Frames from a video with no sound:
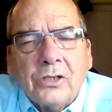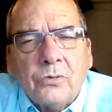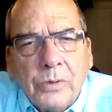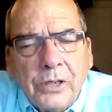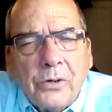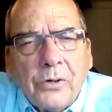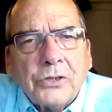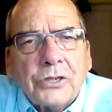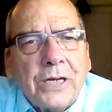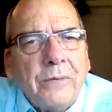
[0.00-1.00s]
Because we are
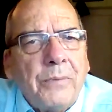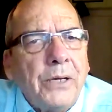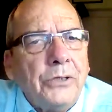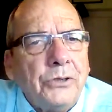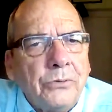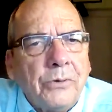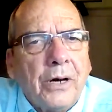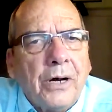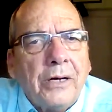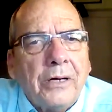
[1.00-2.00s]
on the same page you
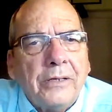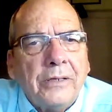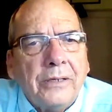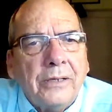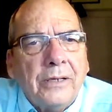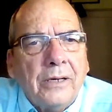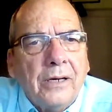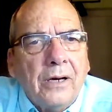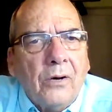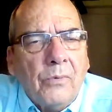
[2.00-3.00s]
are.
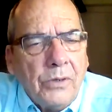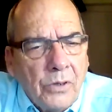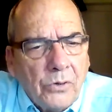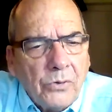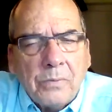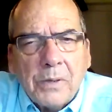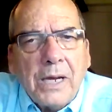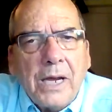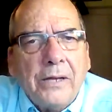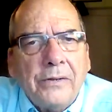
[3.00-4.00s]
We know the
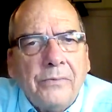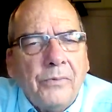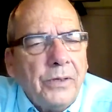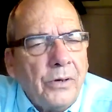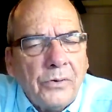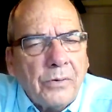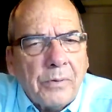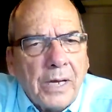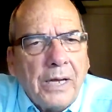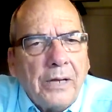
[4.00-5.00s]
plan. We know
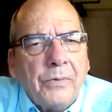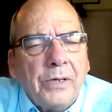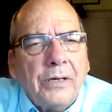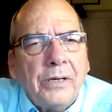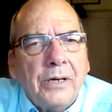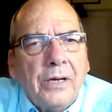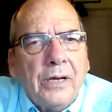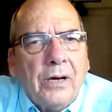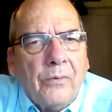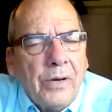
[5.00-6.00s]
the plan.
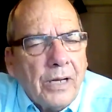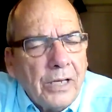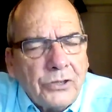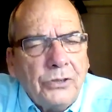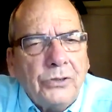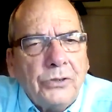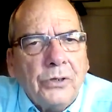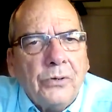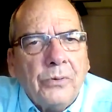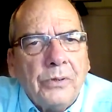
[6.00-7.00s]
We are listening to
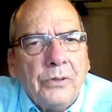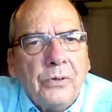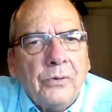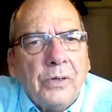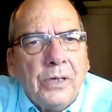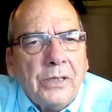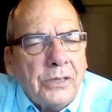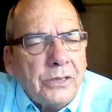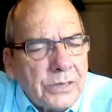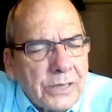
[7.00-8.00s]
you when you
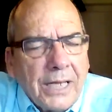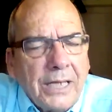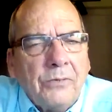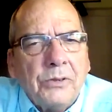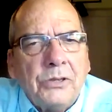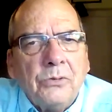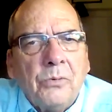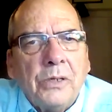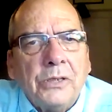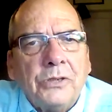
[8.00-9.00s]
decided what
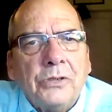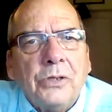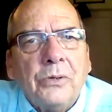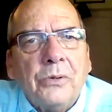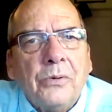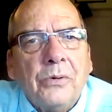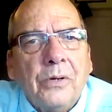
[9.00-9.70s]
you wanted to do.